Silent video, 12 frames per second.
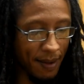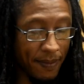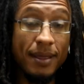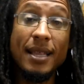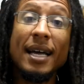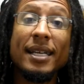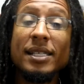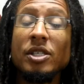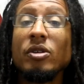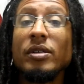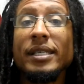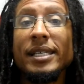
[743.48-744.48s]
but that
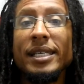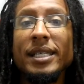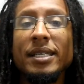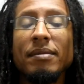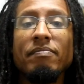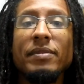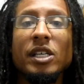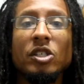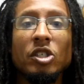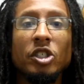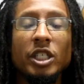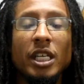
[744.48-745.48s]
is your E
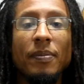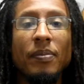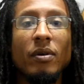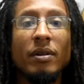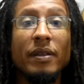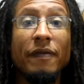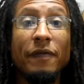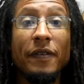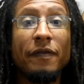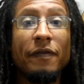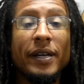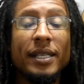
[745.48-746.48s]
major shape on the
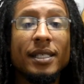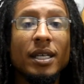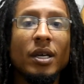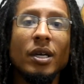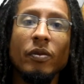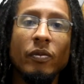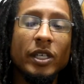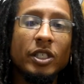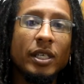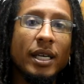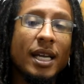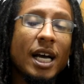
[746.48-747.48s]
5th fret,
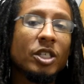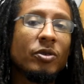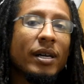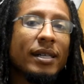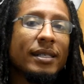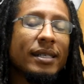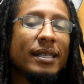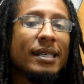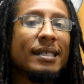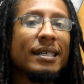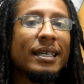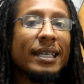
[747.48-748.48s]
which in actuality
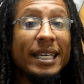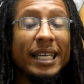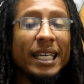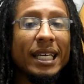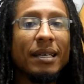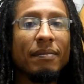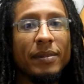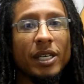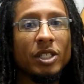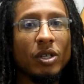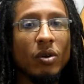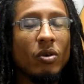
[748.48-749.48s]
is an A
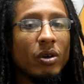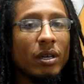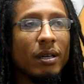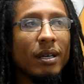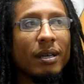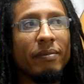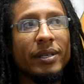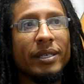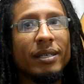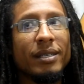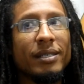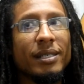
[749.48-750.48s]
major chord
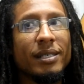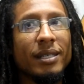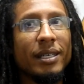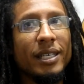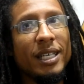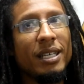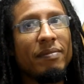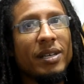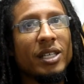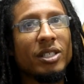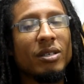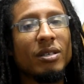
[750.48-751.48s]
because it's an E
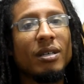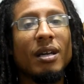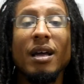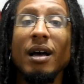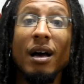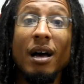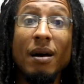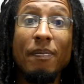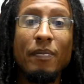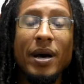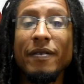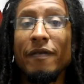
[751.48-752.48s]
major
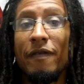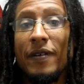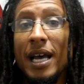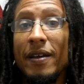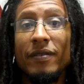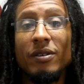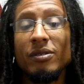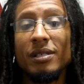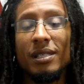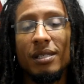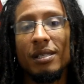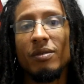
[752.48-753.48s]
up by 5
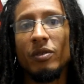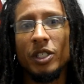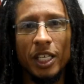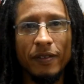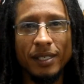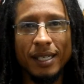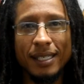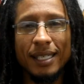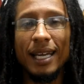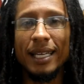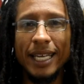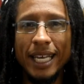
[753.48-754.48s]
notes, which gives
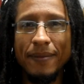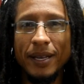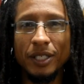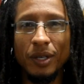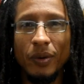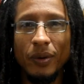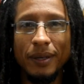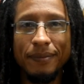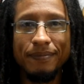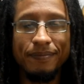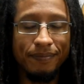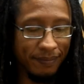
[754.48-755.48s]
us an A major
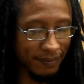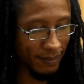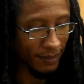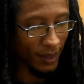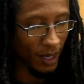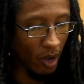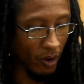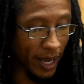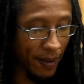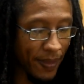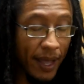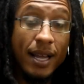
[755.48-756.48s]
chord.
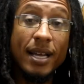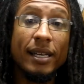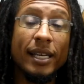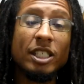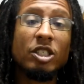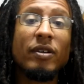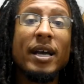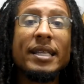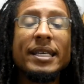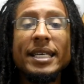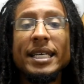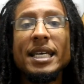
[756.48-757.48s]
Okay, let's try
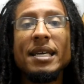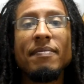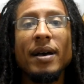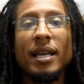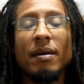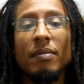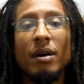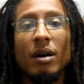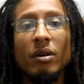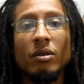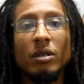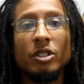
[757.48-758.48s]
the E minor
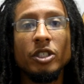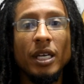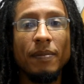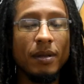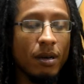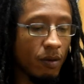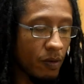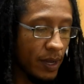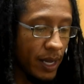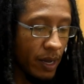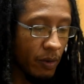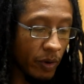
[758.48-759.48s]
bar chord shape
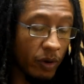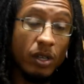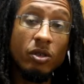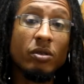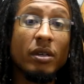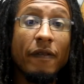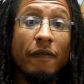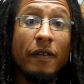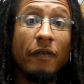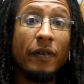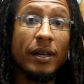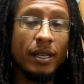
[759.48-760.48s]
now. We're going to do it on the
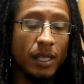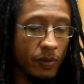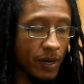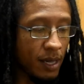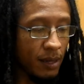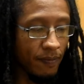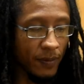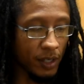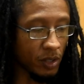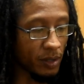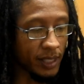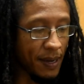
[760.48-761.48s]
5th fret as well.
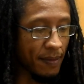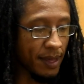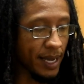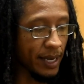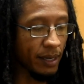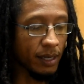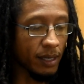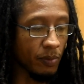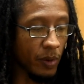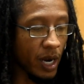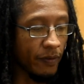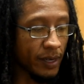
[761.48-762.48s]
So same thing,
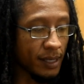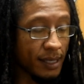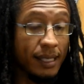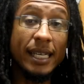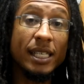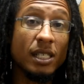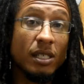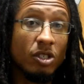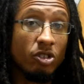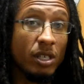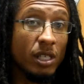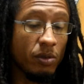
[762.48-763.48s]
we're covering 6
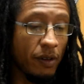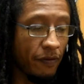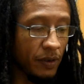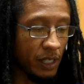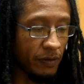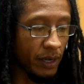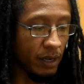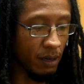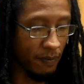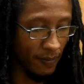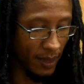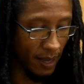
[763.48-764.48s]
strings with the first
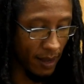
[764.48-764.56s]
finger.